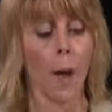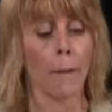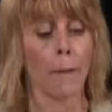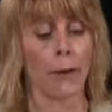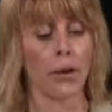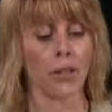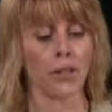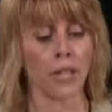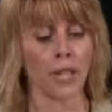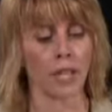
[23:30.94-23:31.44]

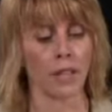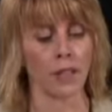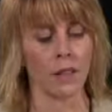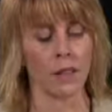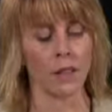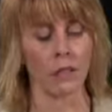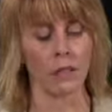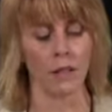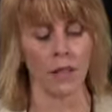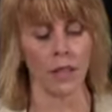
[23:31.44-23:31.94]

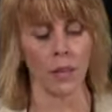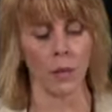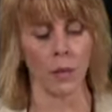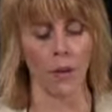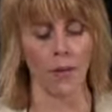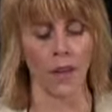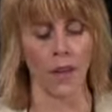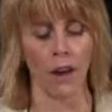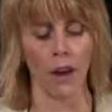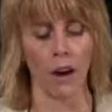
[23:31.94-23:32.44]
particularly
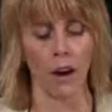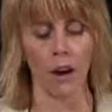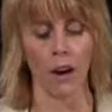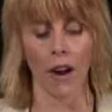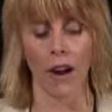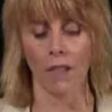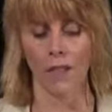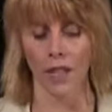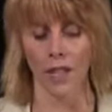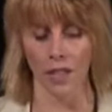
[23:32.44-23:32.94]
when they are
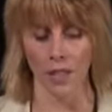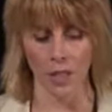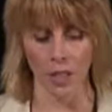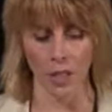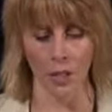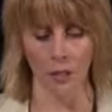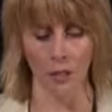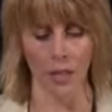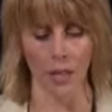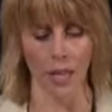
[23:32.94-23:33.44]
of a
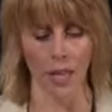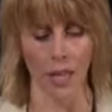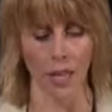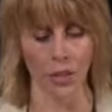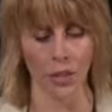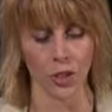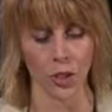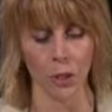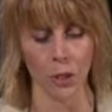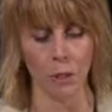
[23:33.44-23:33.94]
continuing
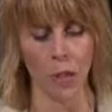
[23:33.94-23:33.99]
nature,